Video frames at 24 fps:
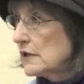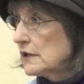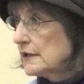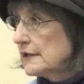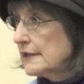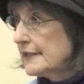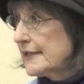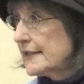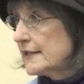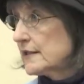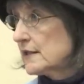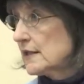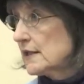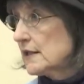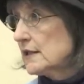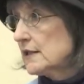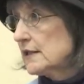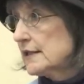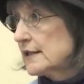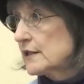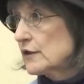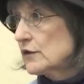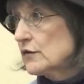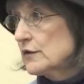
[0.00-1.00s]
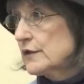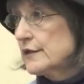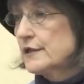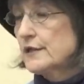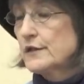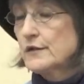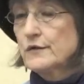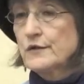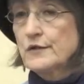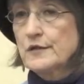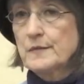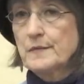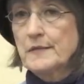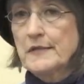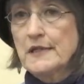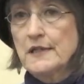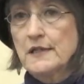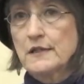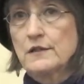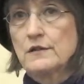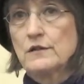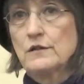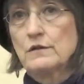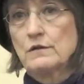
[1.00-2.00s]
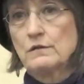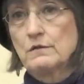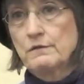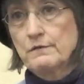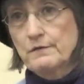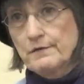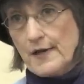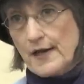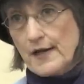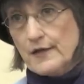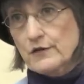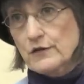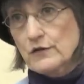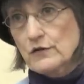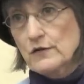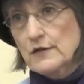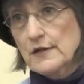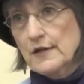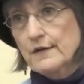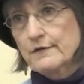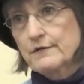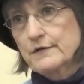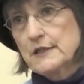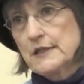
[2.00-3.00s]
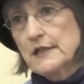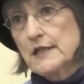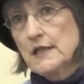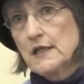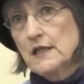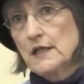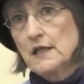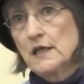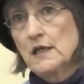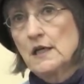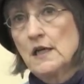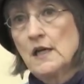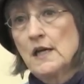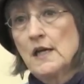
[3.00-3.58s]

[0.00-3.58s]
Linda introduced me to FasterEFT.